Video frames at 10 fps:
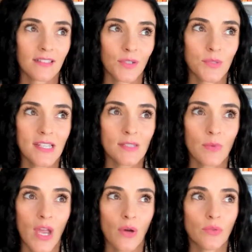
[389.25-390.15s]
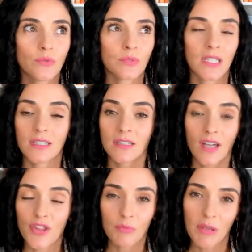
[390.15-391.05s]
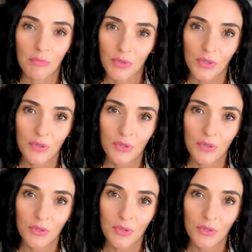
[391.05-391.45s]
Who says we own other people?